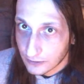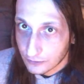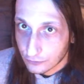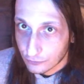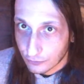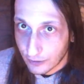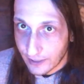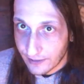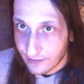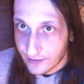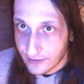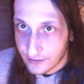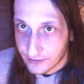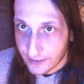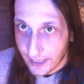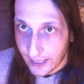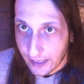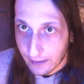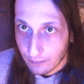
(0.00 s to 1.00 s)
try this
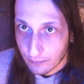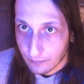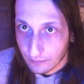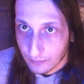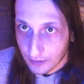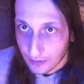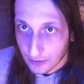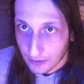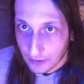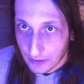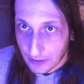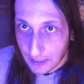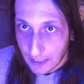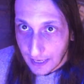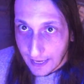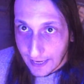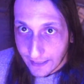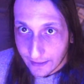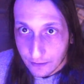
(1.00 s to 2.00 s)
game?
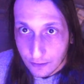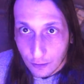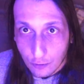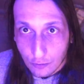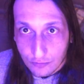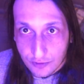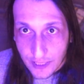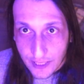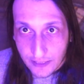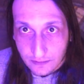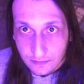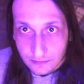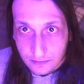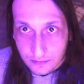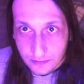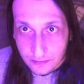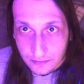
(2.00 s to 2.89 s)
I know that,